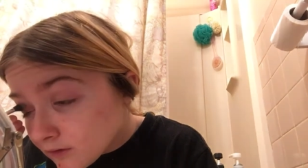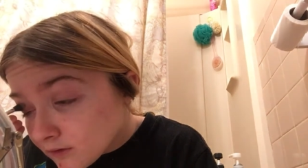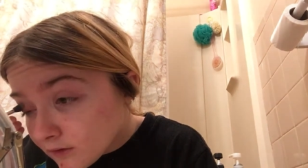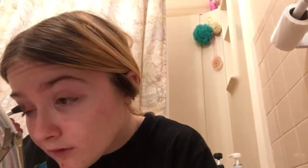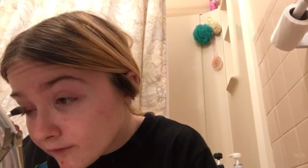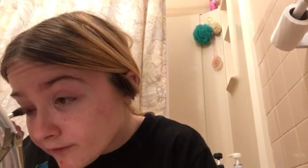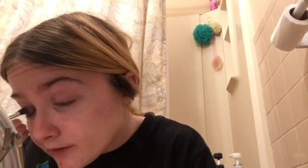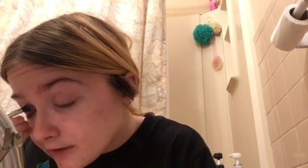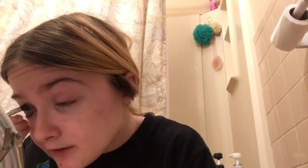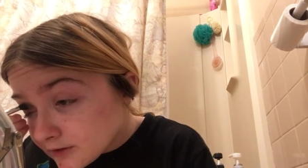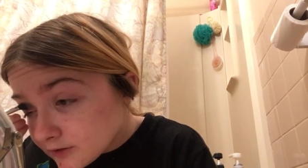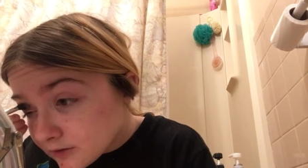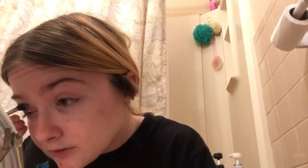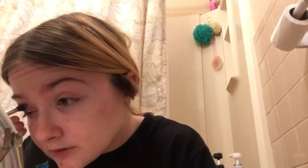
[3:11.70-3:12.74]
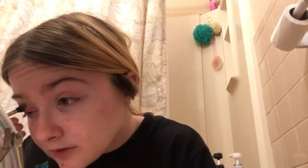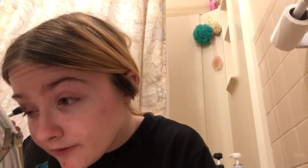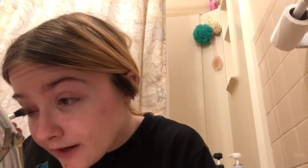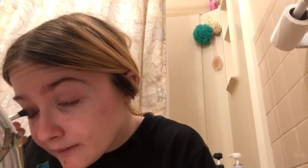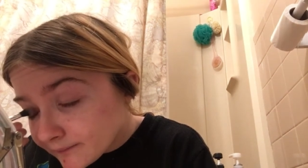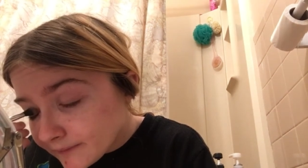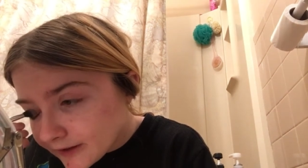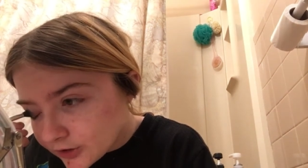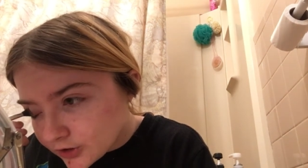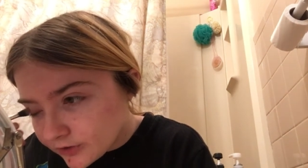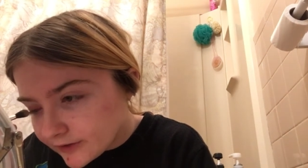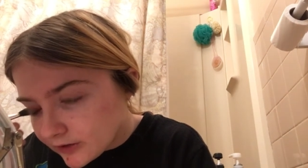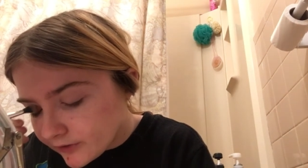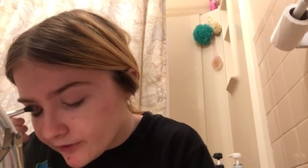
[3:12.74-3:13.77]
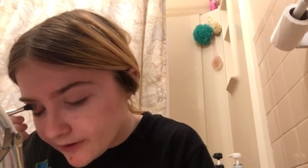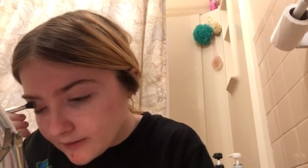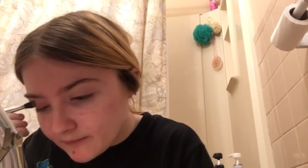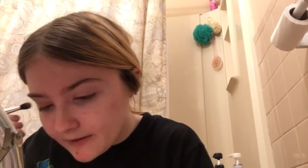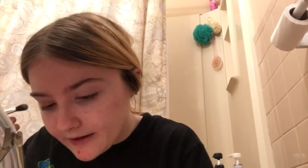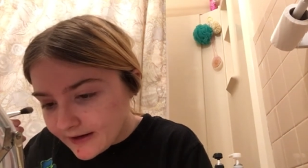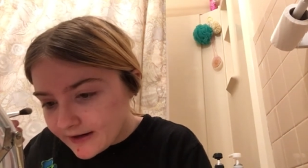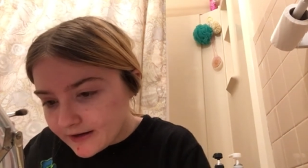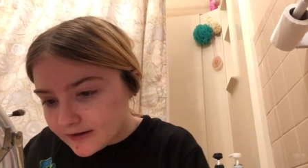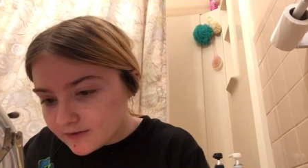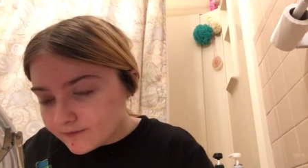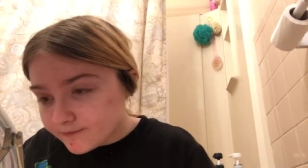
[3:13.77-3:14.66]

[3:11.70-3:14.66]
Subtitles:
Hopefully this goes the way I picture it going in my head.